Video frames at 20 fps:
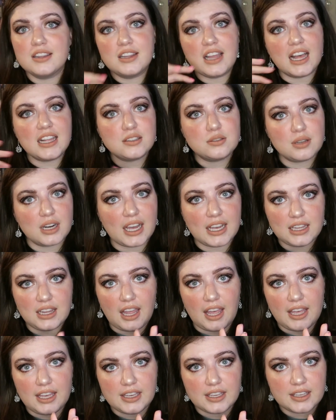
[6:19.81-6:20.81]
That's what I
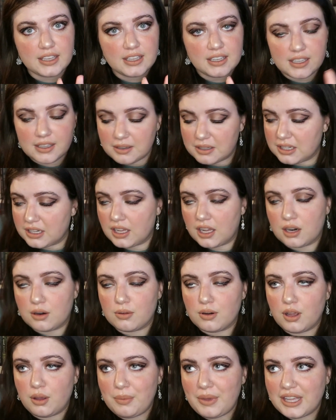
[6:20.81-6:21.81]
like. Not
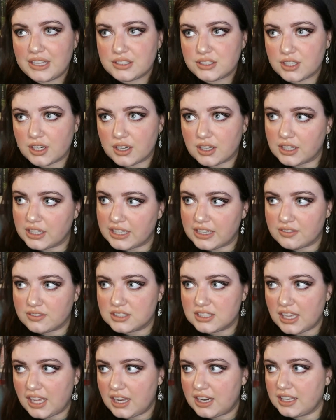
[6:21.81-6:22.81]
a romance girly,
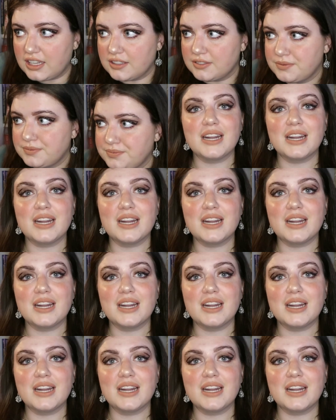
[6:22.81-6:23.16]
I've said it.